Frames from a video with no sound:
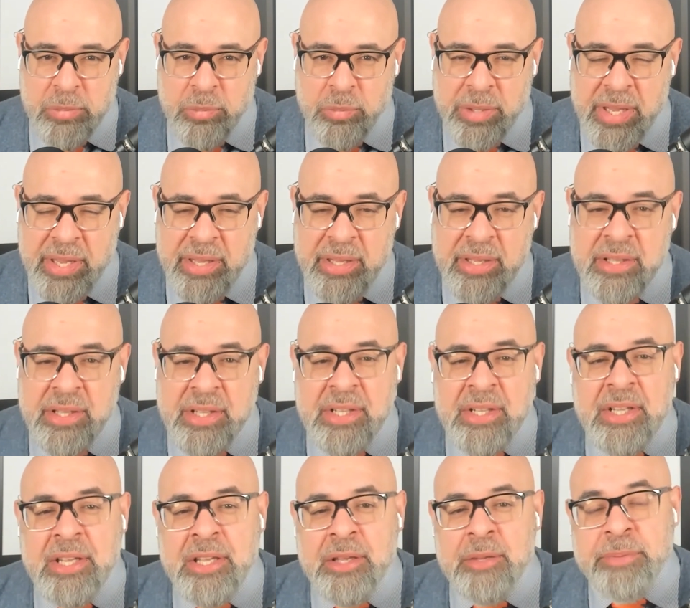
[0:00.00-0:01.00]
Okay.
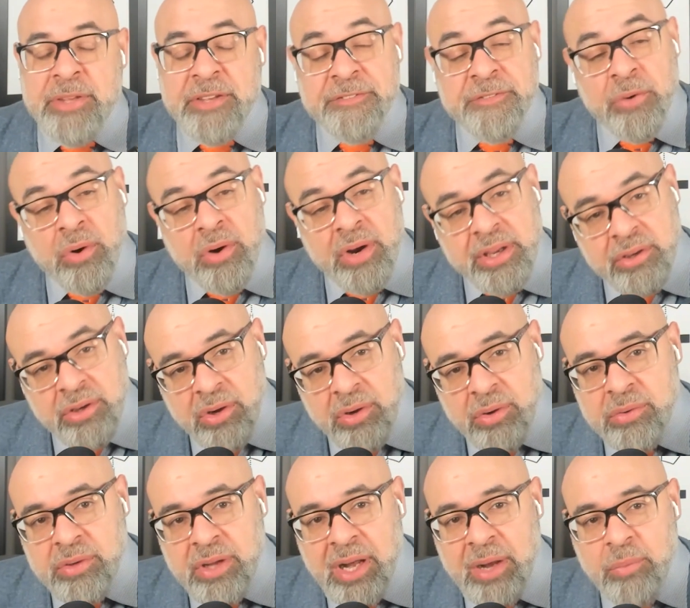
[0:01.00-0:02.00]
Before I
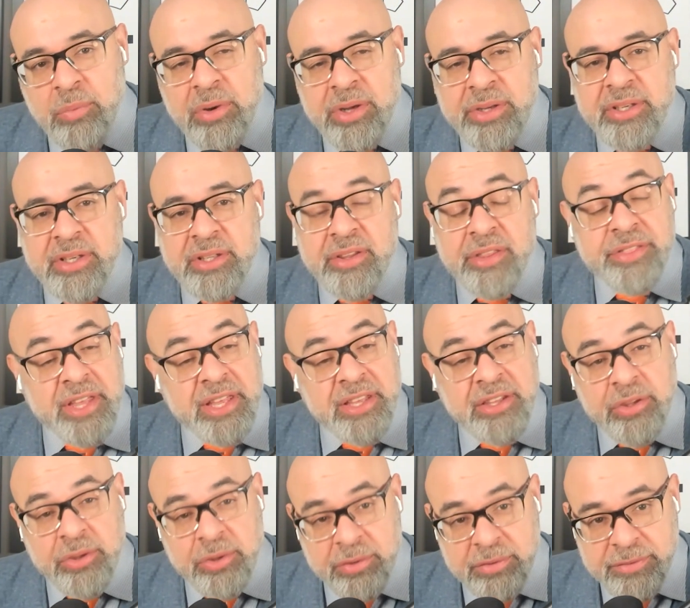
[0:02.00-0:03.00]
go, I want to
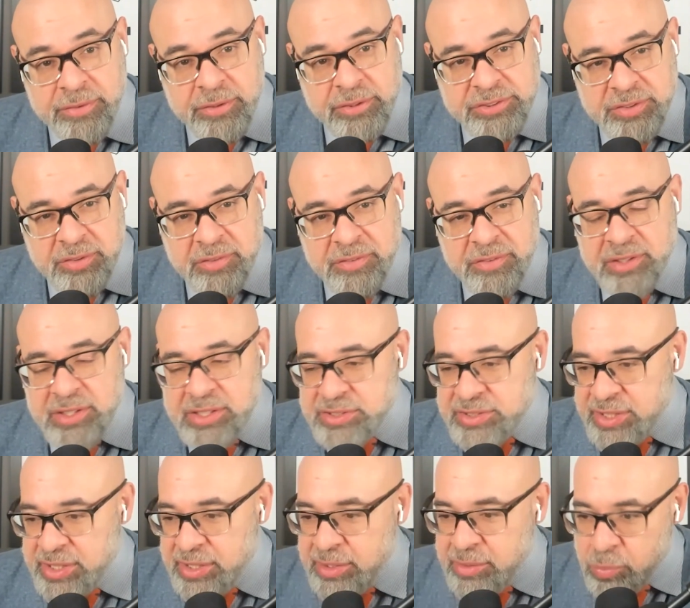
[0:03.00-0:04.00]
thank you first of all for
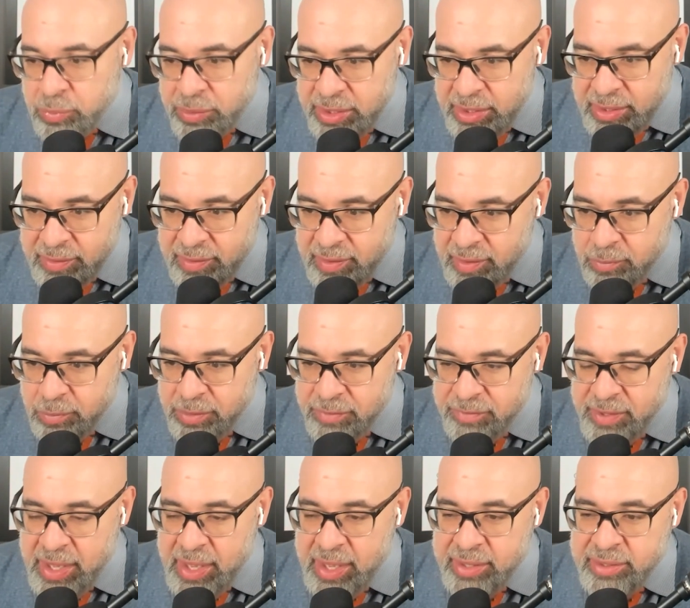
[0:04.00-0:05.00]
listening.
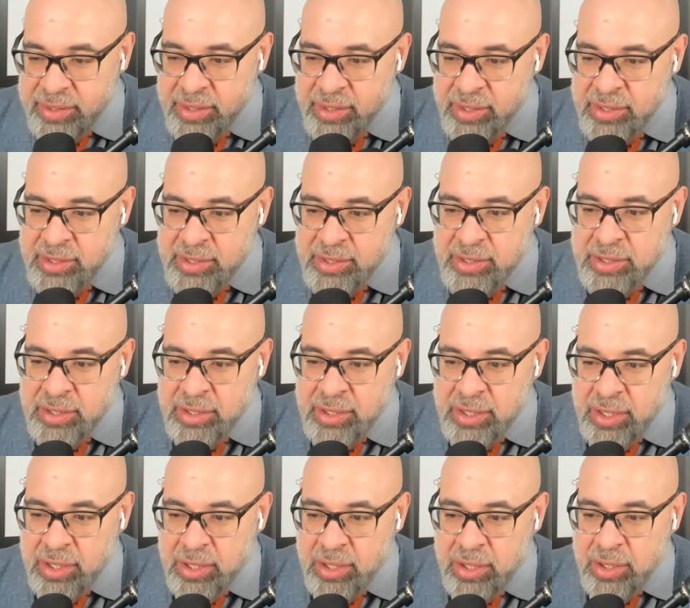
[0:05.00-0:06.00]
We've had
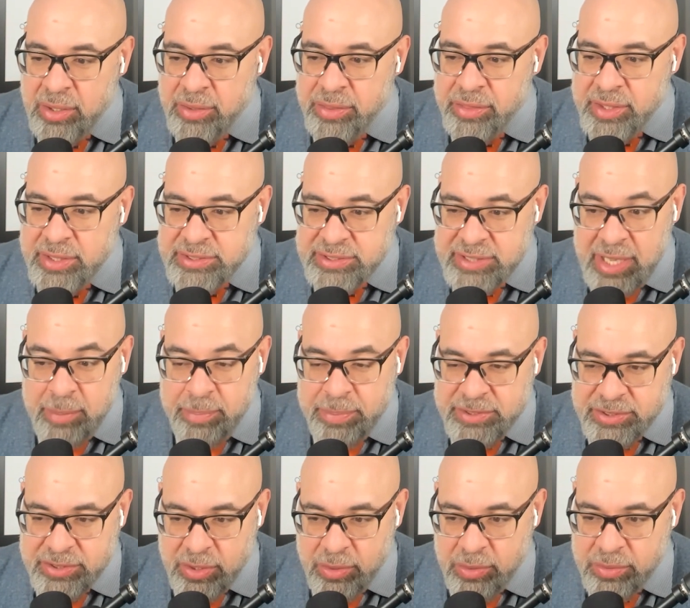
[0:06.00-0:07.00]
on this
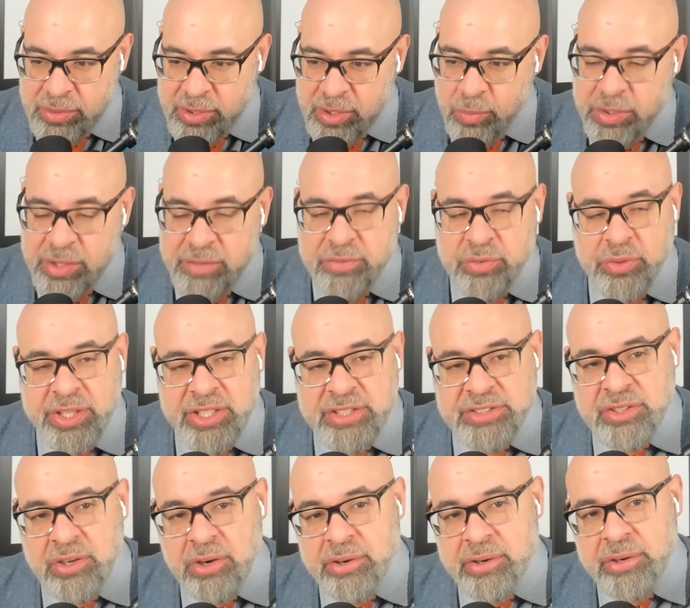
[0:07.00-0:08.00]
episode, we've
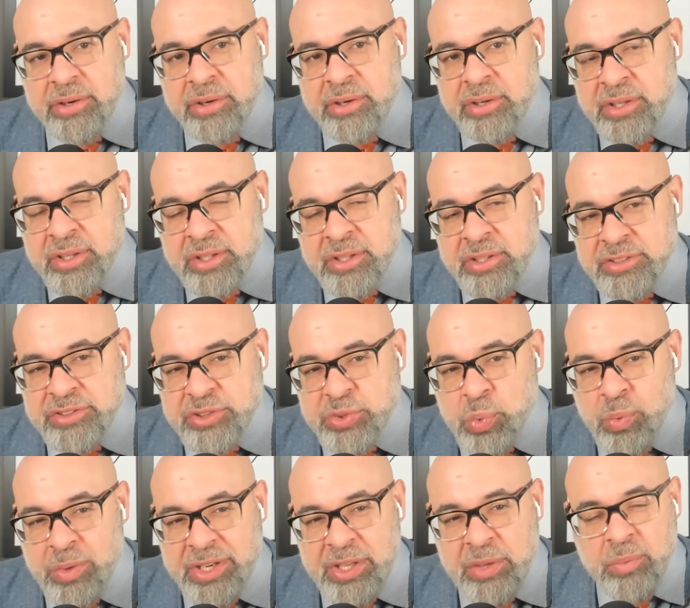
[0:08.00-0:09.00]
reached our
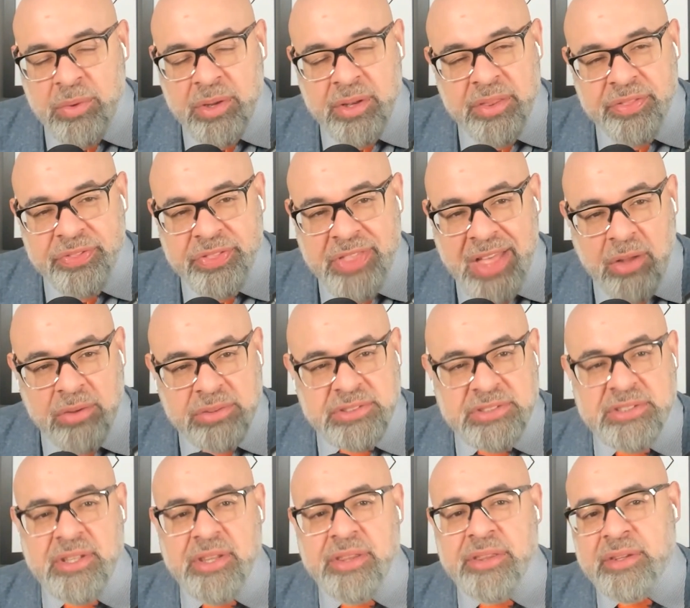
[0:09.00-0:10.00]

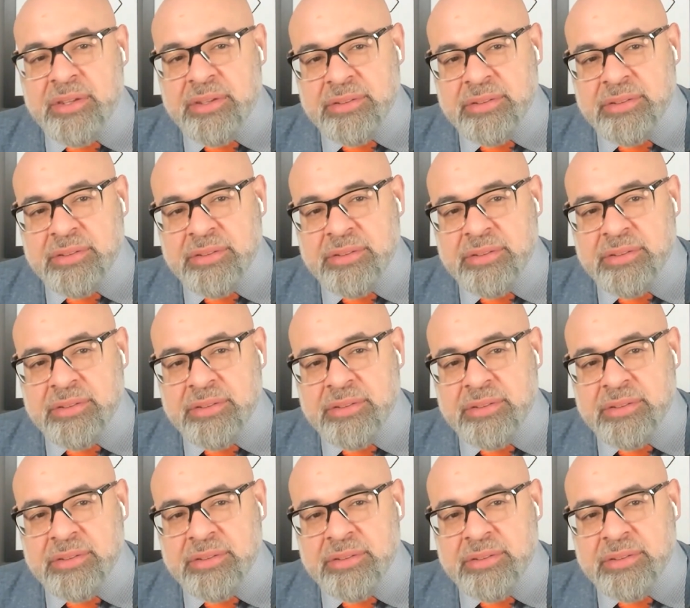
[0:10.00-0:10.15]
21,000th